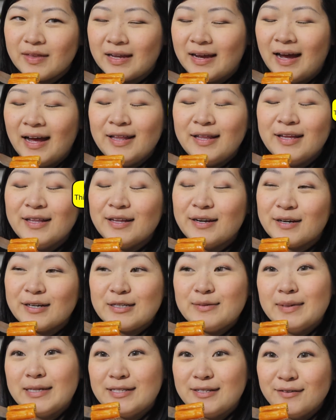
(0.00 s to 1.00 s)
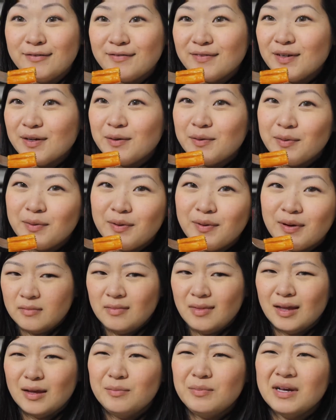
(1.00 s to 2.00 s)
I think they're expensive.
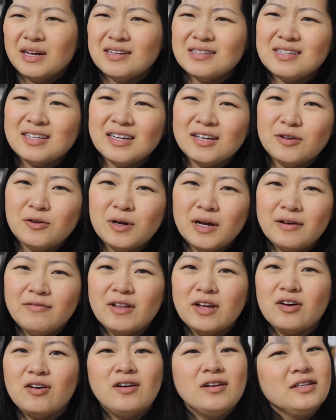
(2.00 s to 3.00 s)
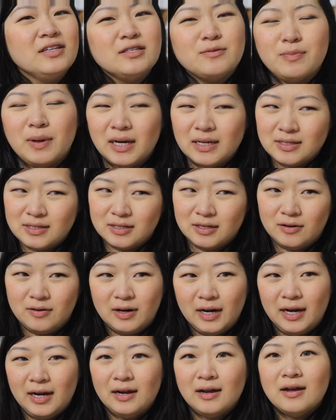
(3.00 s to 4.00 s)
Because like you have like all this pasta,
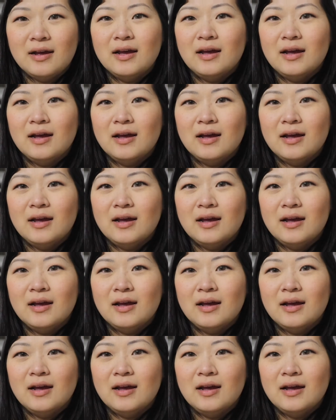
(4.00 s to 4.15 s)
right?